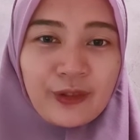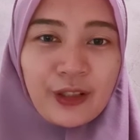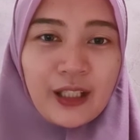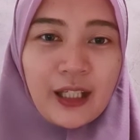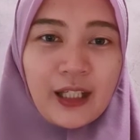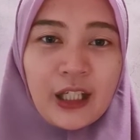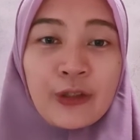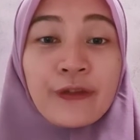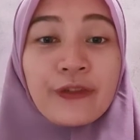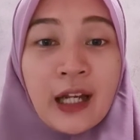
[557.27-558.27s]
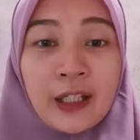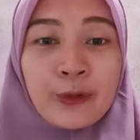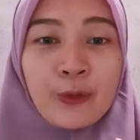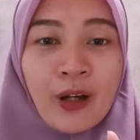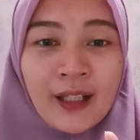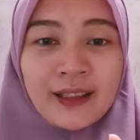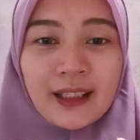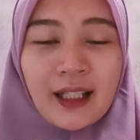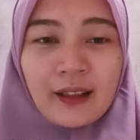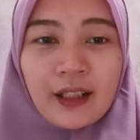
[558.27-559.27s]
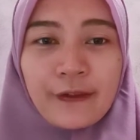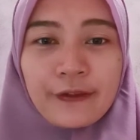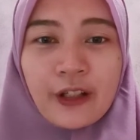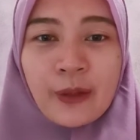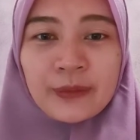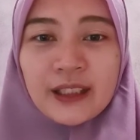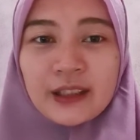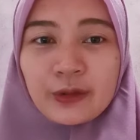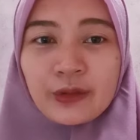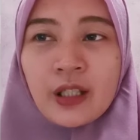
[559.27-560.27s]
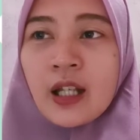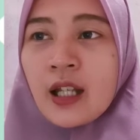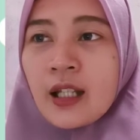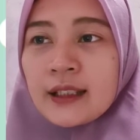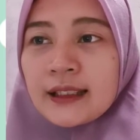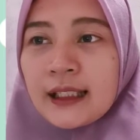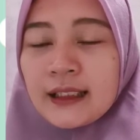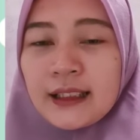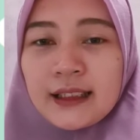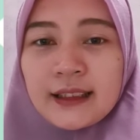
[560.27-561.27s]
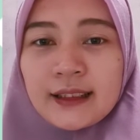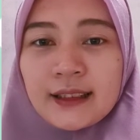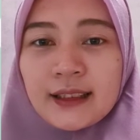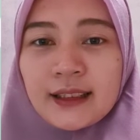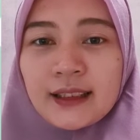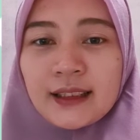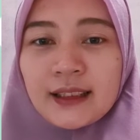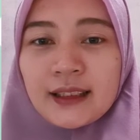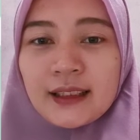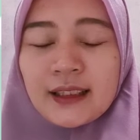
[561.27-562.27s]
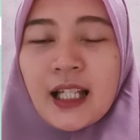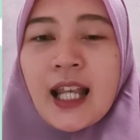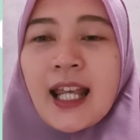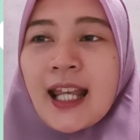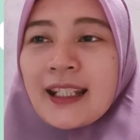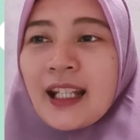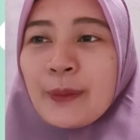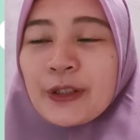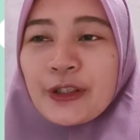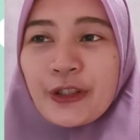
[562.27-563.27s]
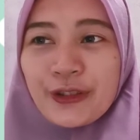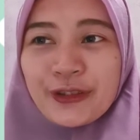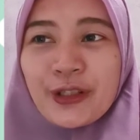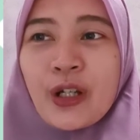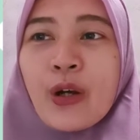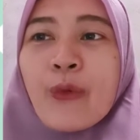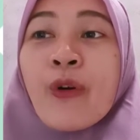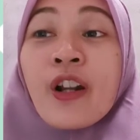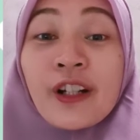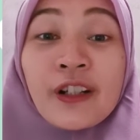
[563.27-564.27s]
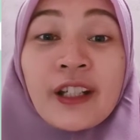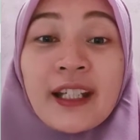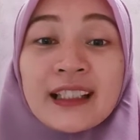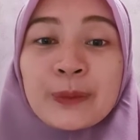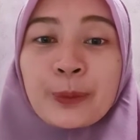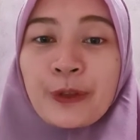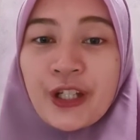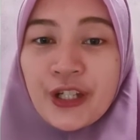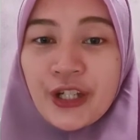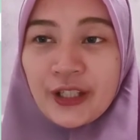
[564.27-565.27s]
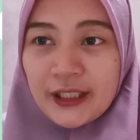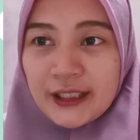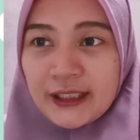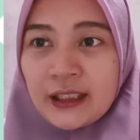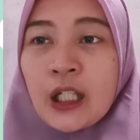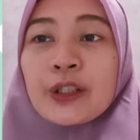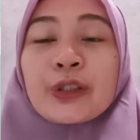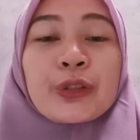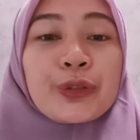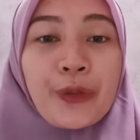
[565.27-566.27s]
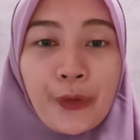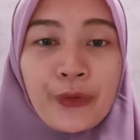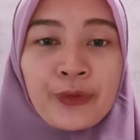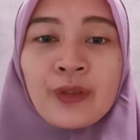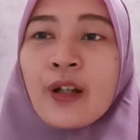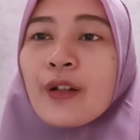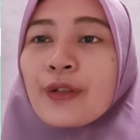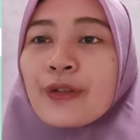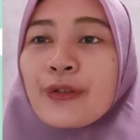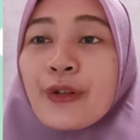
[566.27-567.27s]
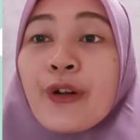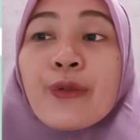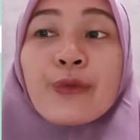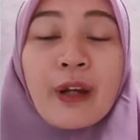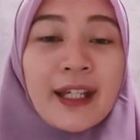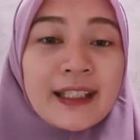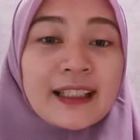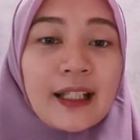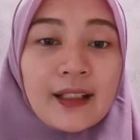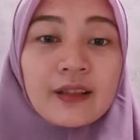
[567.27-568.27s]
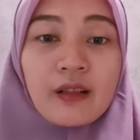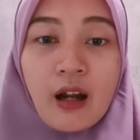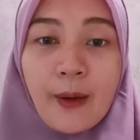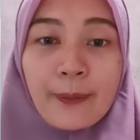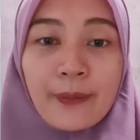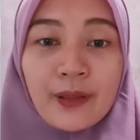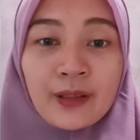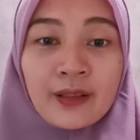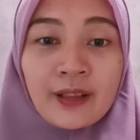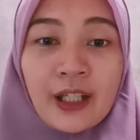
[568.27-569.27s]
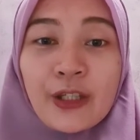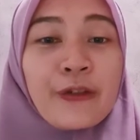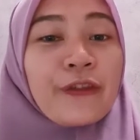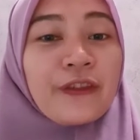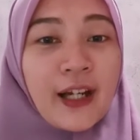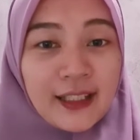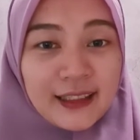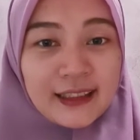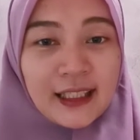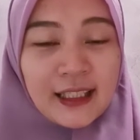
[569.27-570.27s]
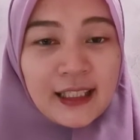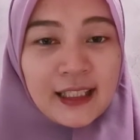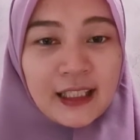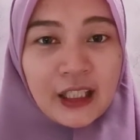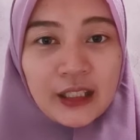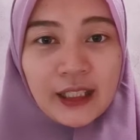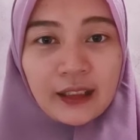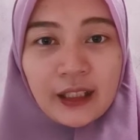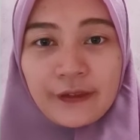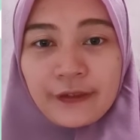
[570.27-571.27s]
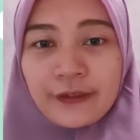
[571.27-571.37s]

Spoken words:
Okay, can you find one connective from this sentence? Number 2. Water is precious, so don't waste a drop. Can you find a connective?